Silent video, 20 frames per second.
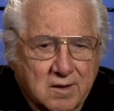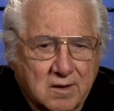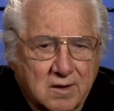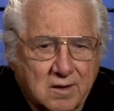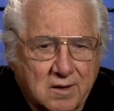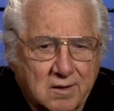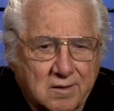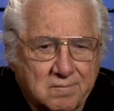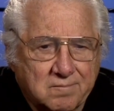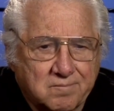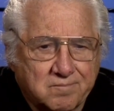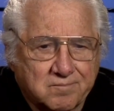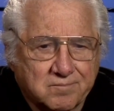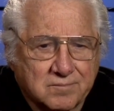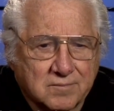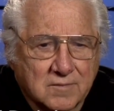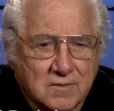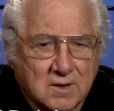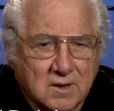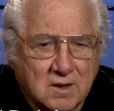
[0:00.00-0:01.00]

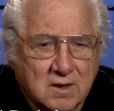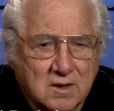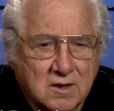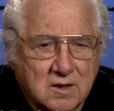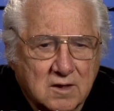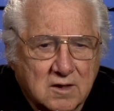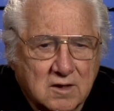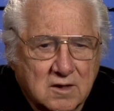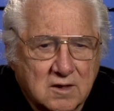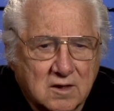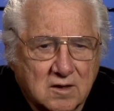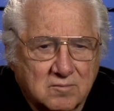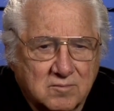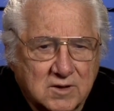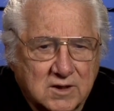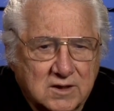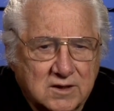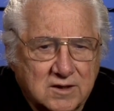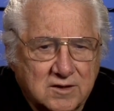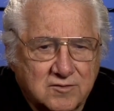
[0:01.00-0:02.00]
I'm
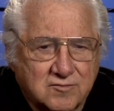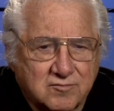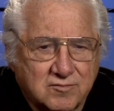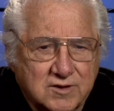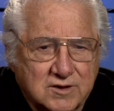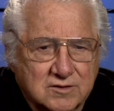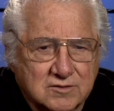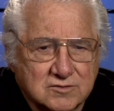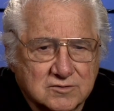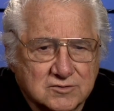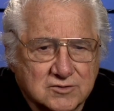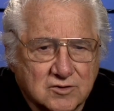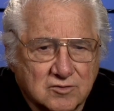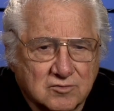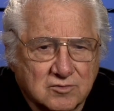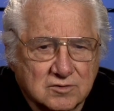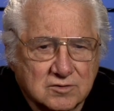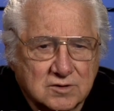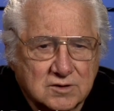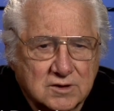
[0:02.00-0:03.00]
83 years
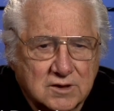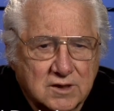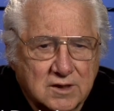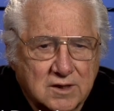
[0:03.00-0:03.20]
old.